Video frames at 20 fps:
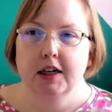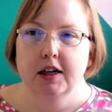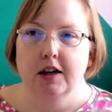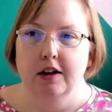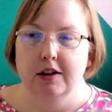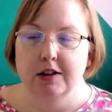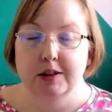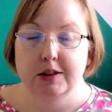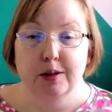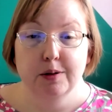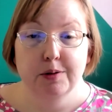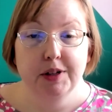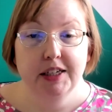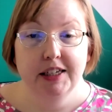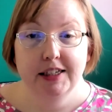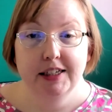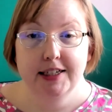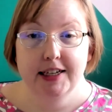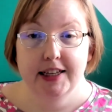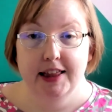Also, you
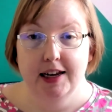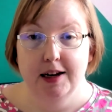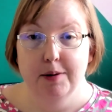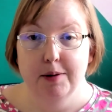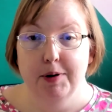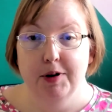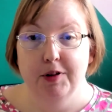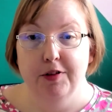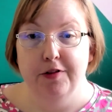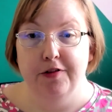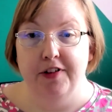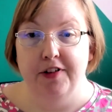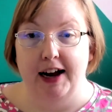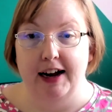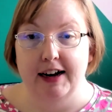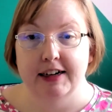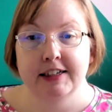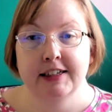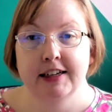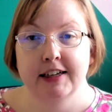need to think about the
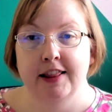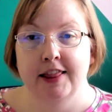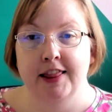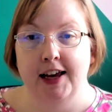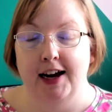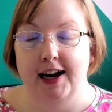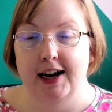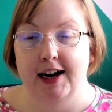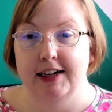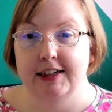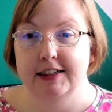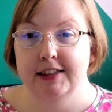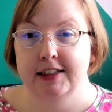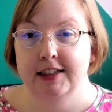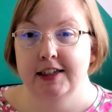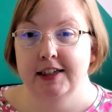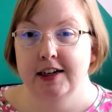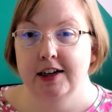fact that